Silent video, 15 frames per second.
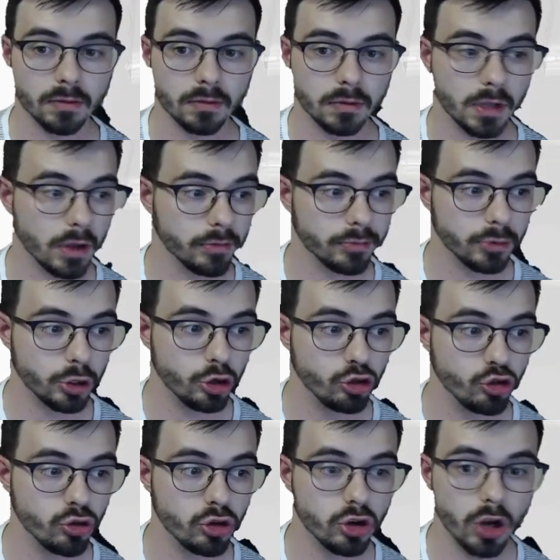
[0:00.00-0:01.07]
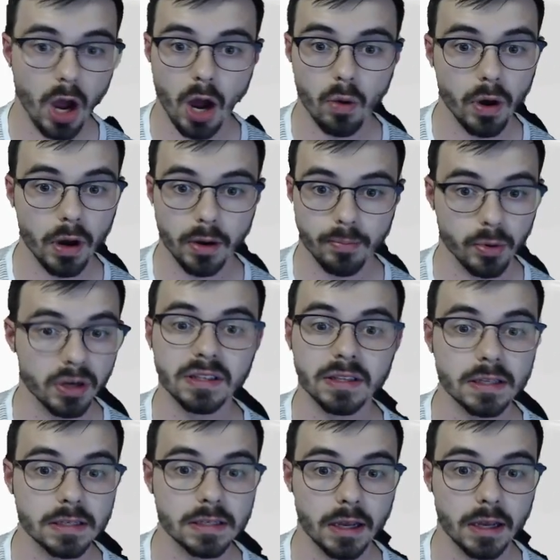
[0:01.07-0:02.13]
Now, you do not wanna print
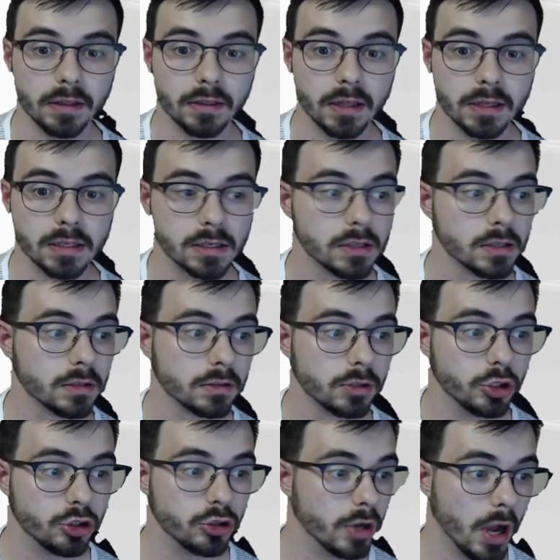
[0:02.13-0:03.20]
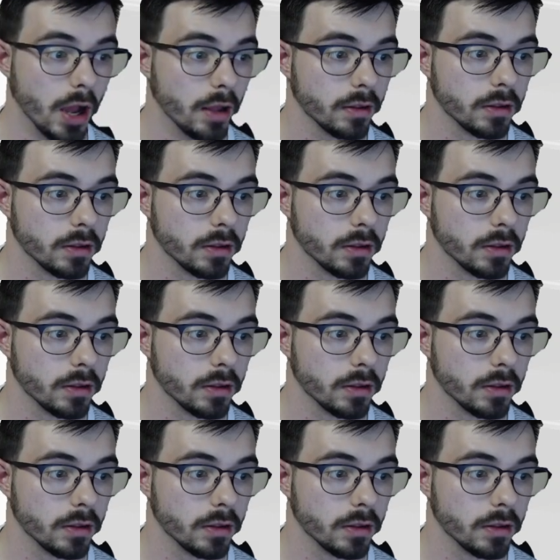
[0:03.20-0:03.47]
this like this. You do not.